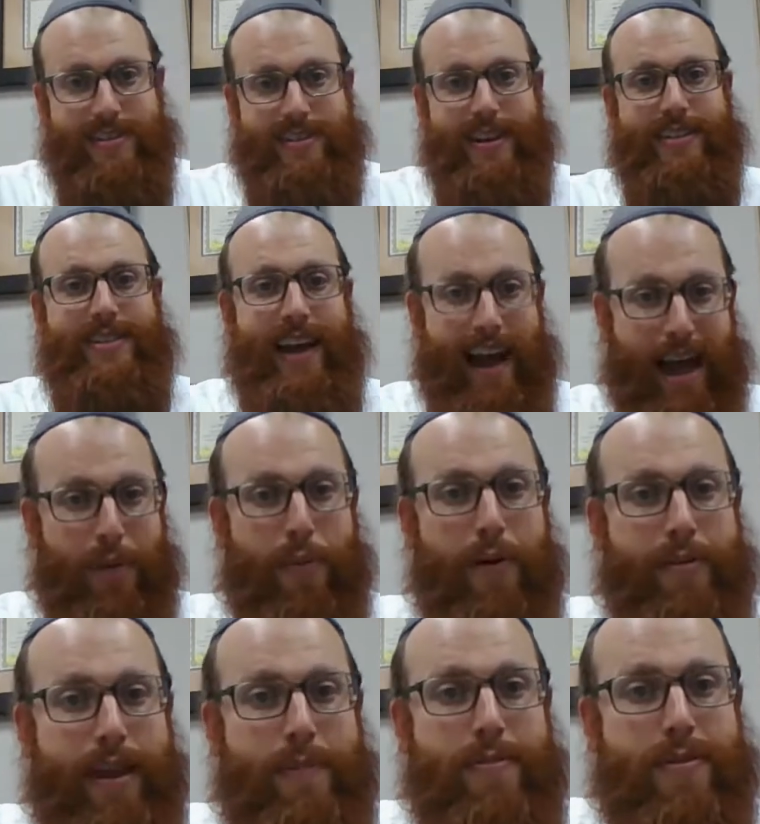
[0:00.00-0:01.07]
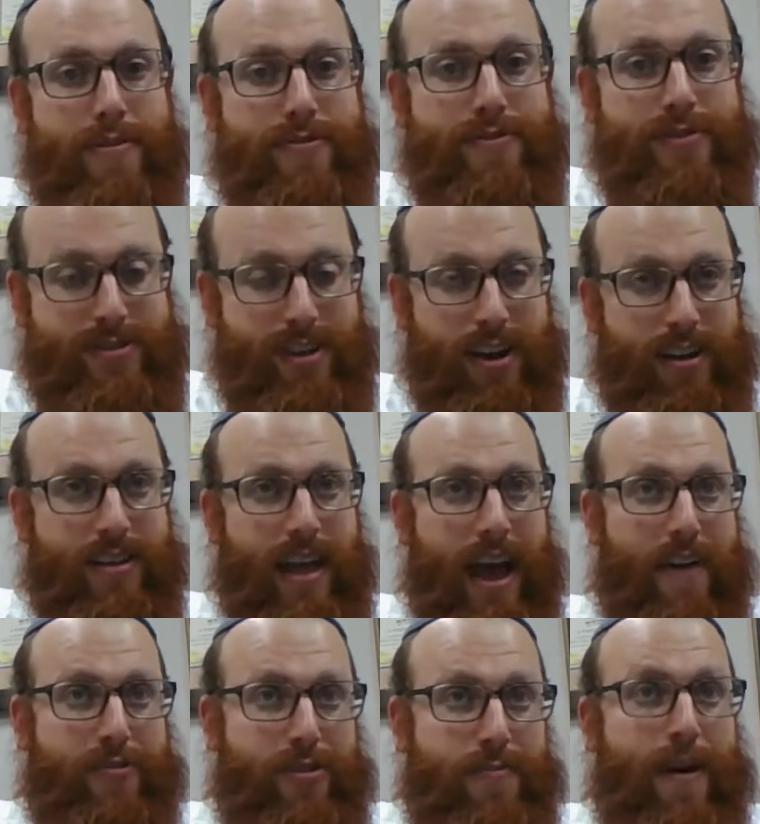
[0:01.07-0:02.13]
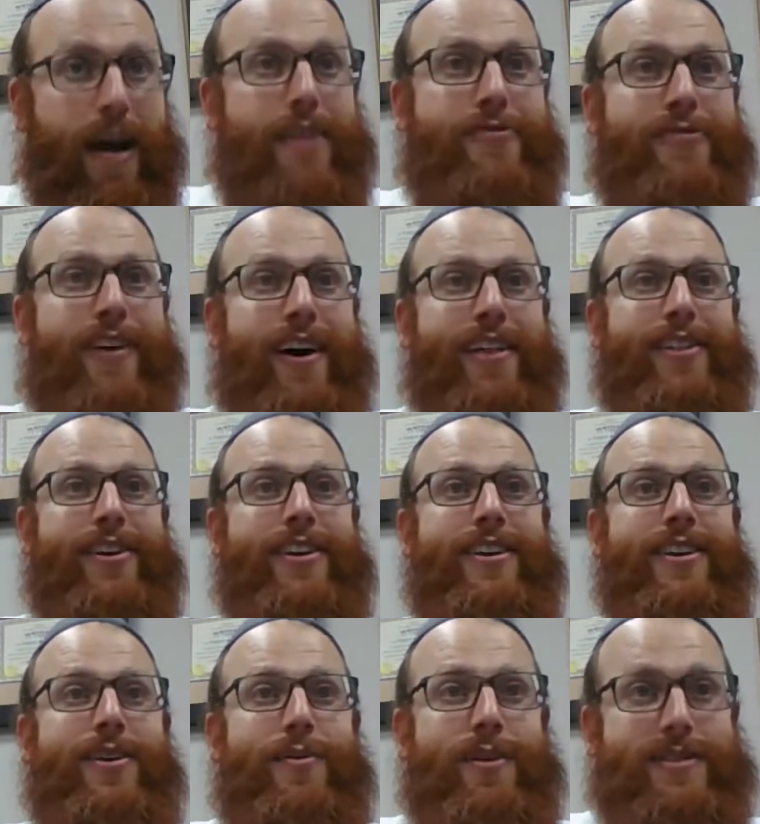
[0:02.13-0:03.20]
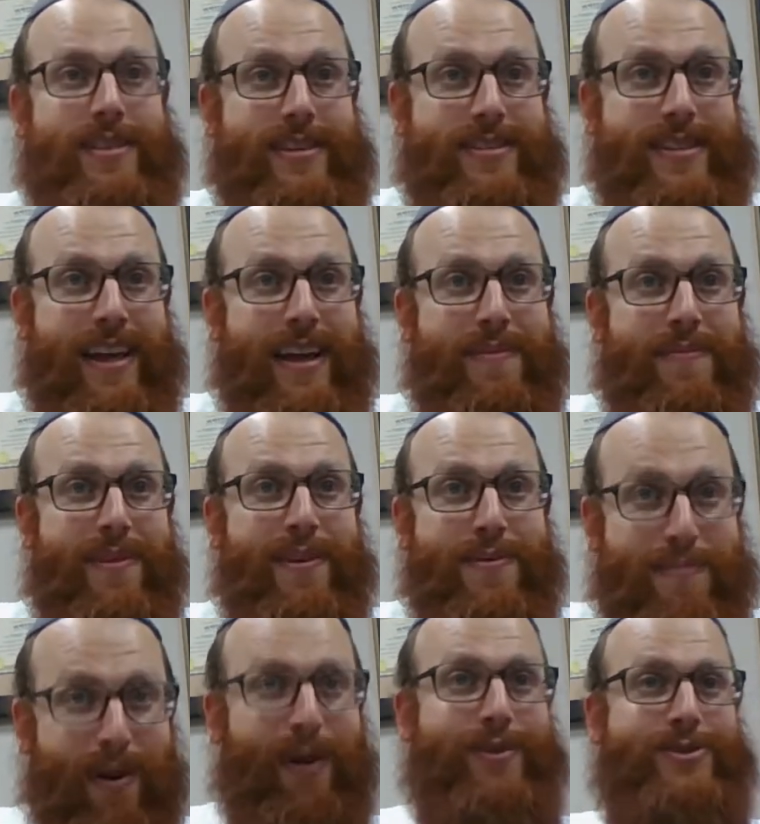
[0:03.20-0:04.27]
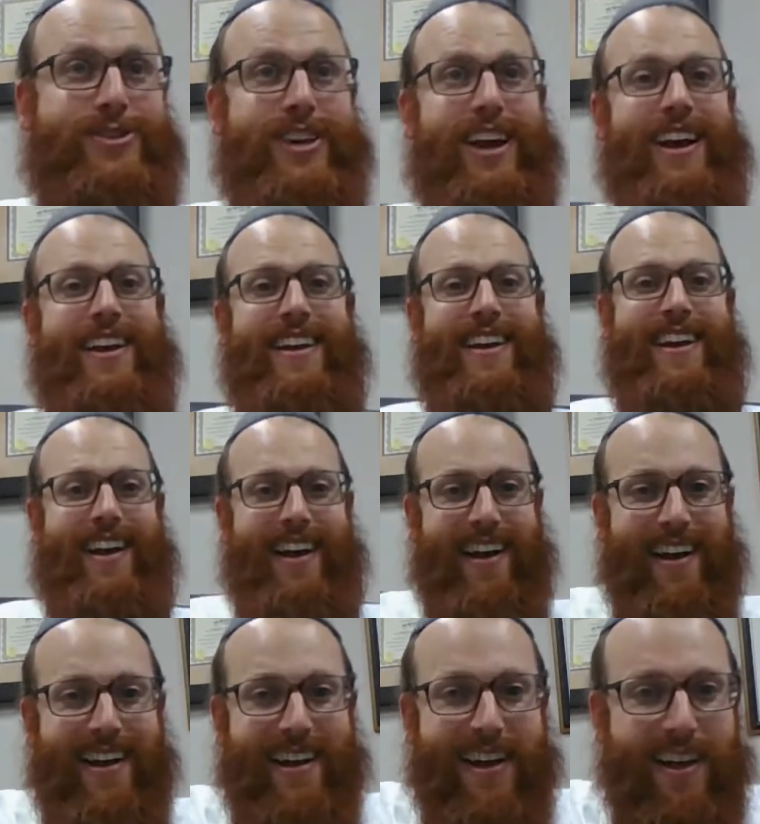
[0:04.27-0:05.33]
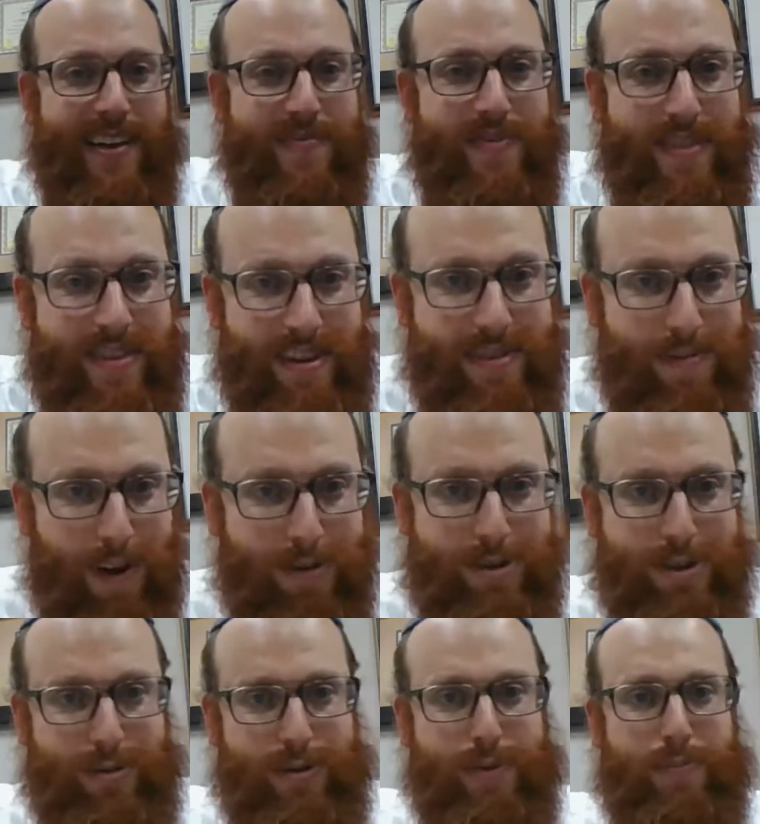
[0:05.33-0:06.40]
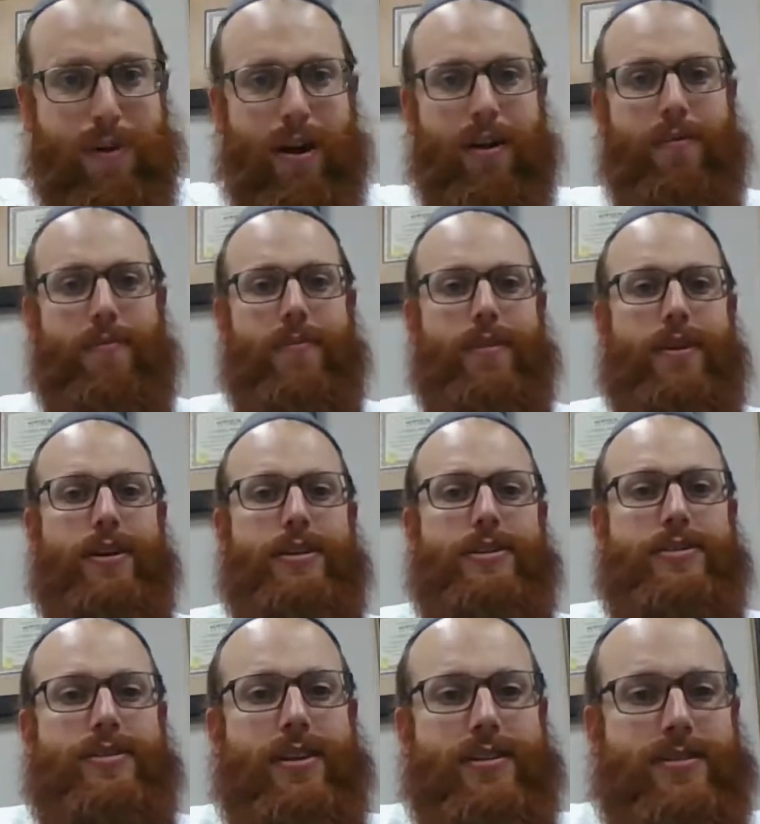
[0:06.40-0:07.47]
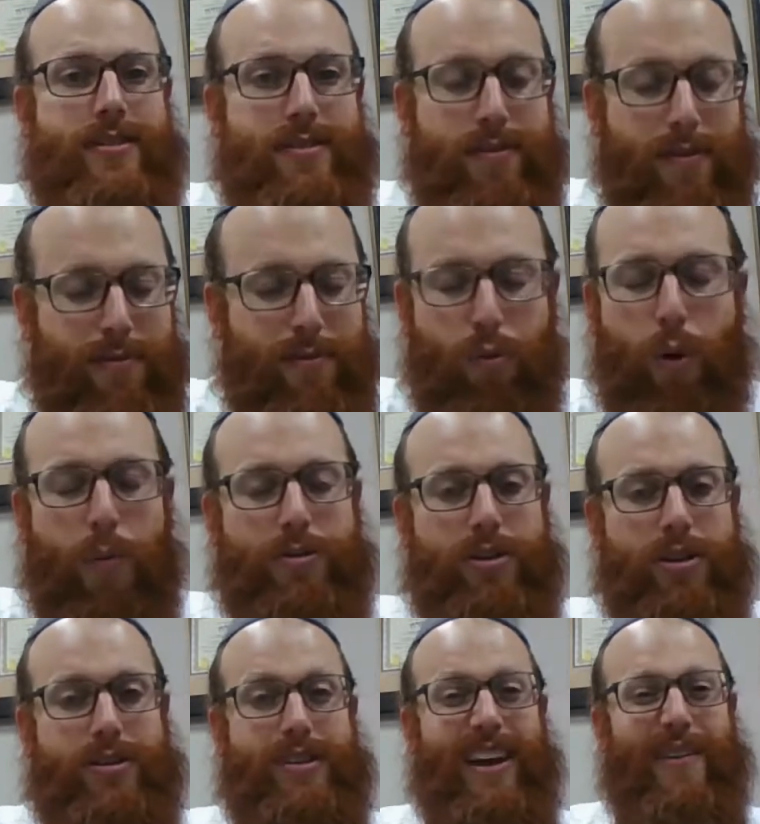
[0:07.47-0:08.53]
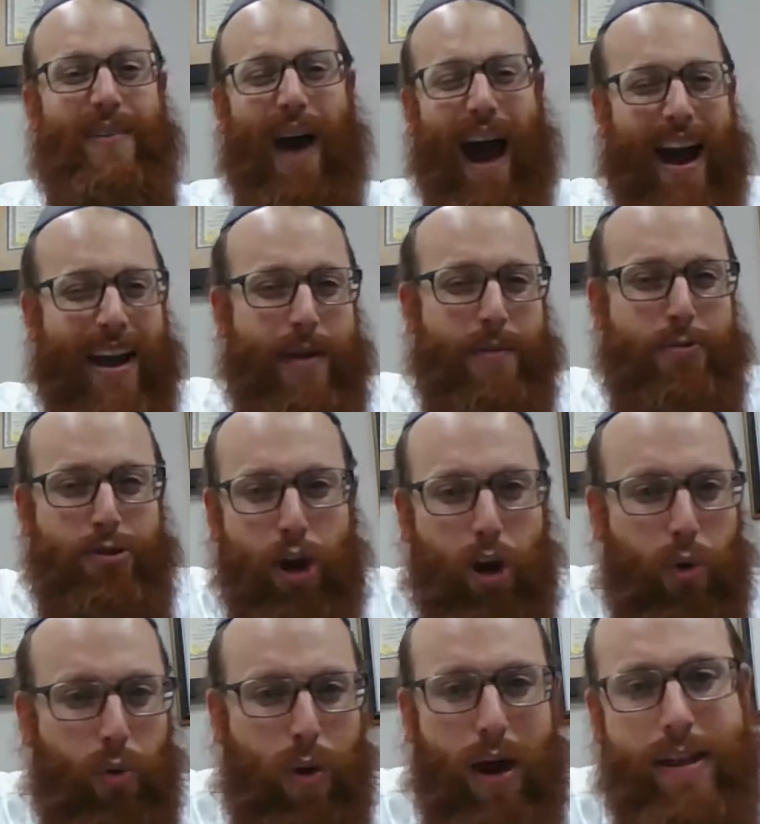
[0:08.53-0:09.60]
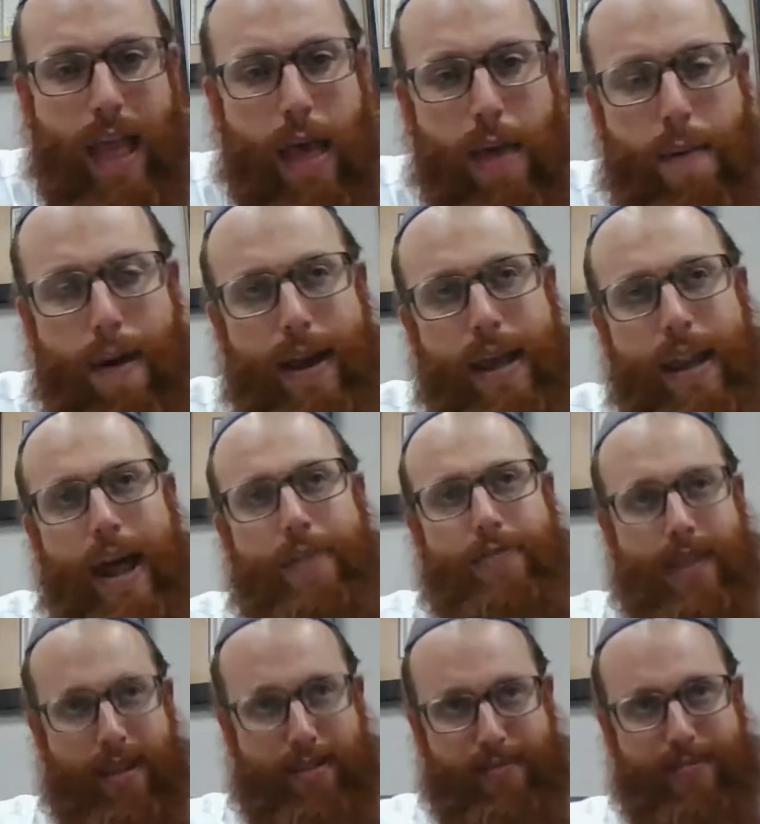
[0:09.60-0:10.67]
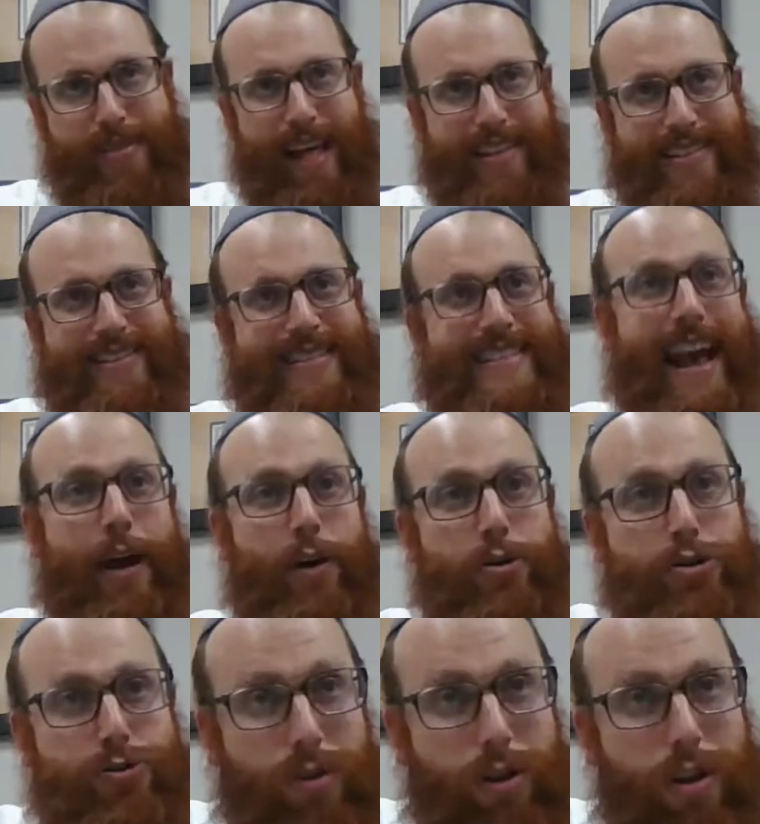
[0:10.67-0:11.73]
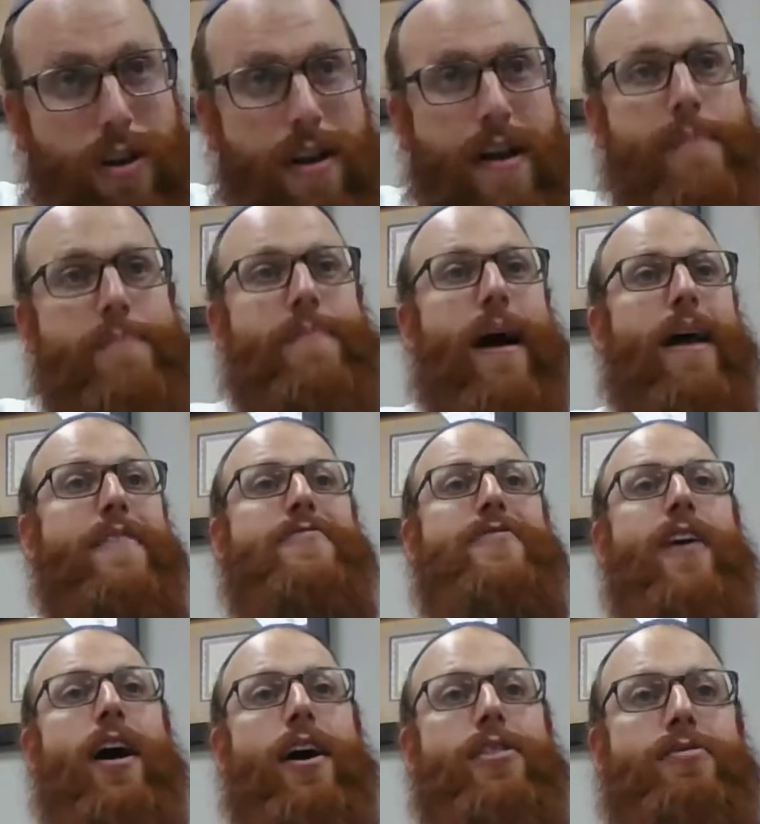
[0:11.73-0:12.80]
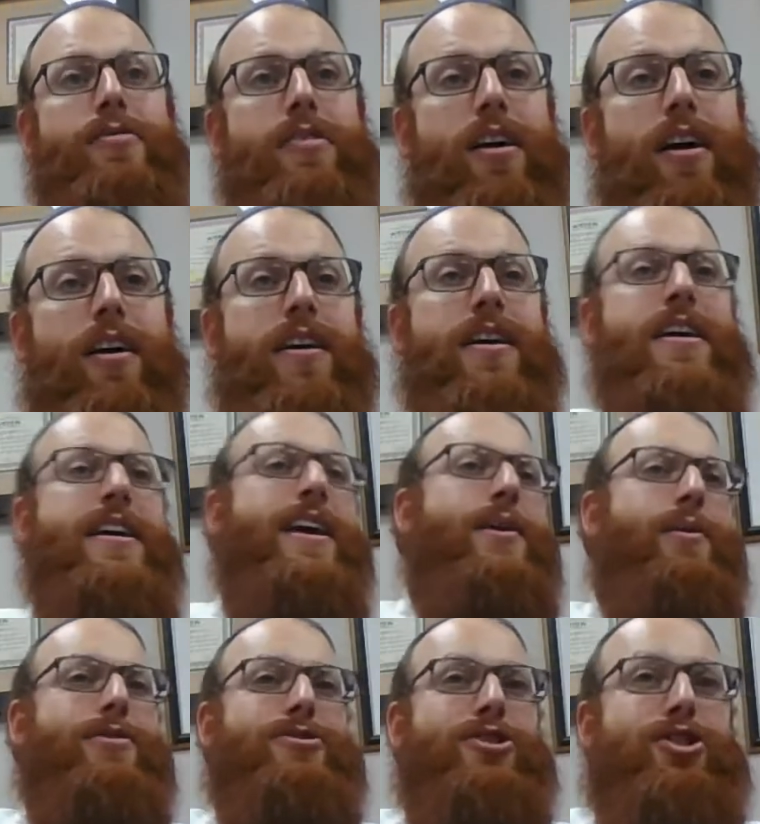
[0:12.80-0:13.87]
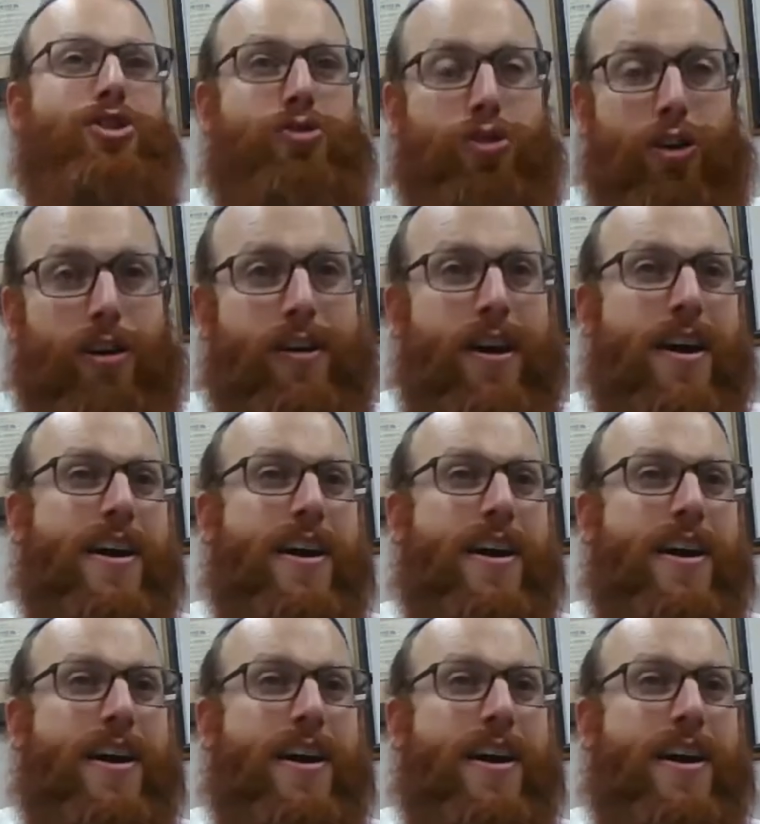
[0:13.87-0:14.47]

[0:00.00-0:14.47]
Says, I want to name the son after my father. What's his name? Moshe. Says, Moshe, what's the problem? The woman says, I am no way naming my kid after that scoundrel. My father-in-law, he was a crook.